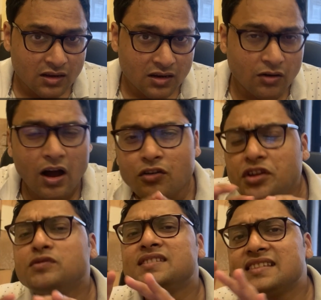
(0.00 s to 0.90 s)
Now, how do
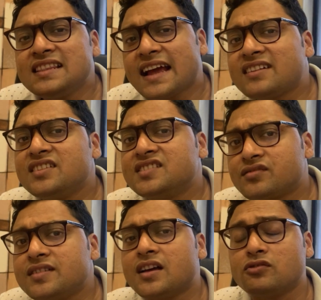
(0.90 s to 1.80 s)
you select these
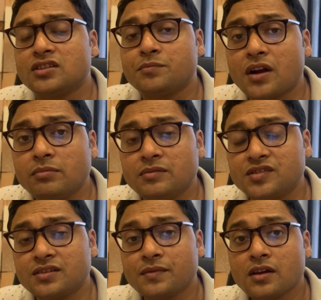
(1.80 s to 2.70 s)
3,000
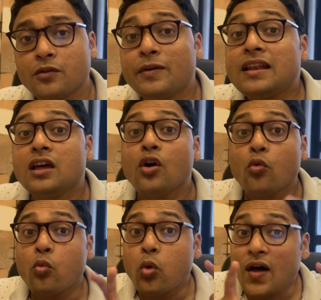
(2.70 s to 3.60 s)
problems? Well,
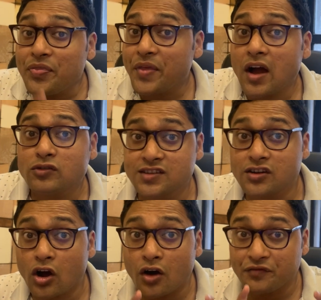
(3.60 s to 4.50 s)
1,000
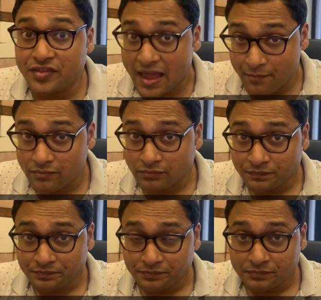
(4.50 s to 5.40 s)
of them
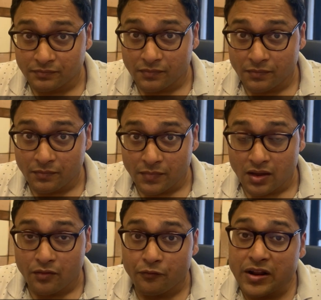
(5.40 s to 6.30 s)

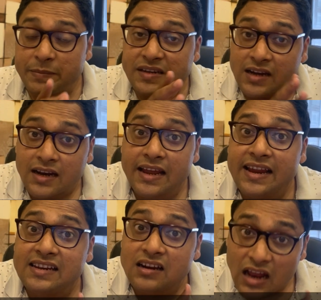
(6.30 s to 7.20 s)
will be done
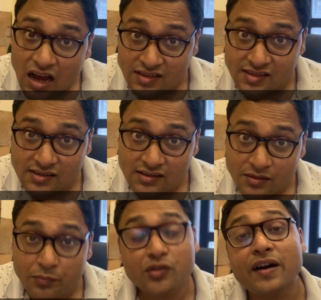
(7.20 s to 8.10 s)
in class,
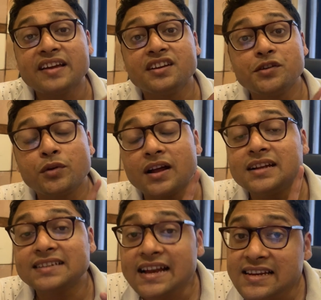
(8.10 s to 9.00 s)
provided you are
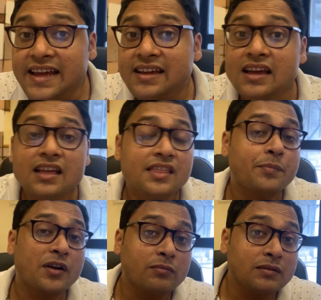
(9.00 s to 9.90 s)
attending the
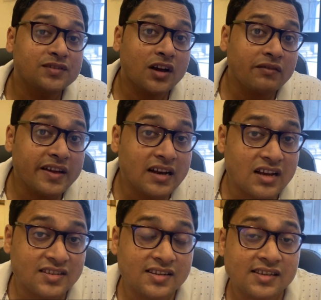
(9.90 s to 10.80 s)
problem-solving
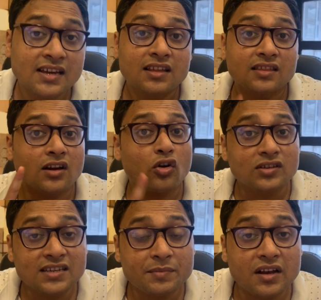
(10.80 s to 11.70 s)
classes, the
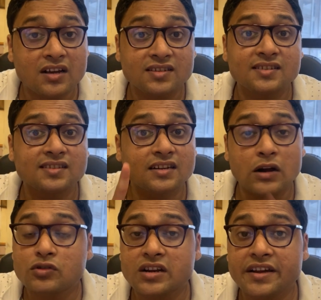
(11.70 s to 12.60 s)
concept classes, the
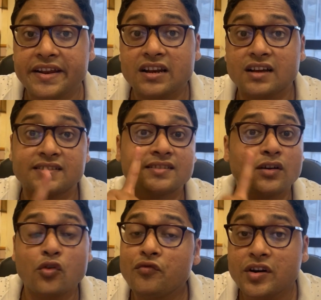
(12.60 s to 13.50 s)
doubt-clearing classes, the
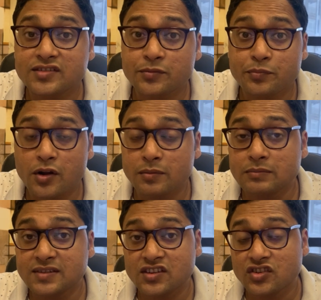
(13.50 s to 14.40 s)
homework problem
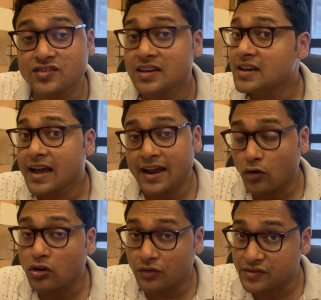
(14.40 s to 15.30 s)
sessions, and
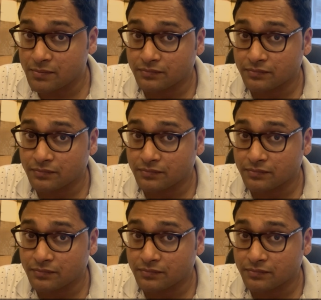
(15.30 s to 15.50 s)
all of them.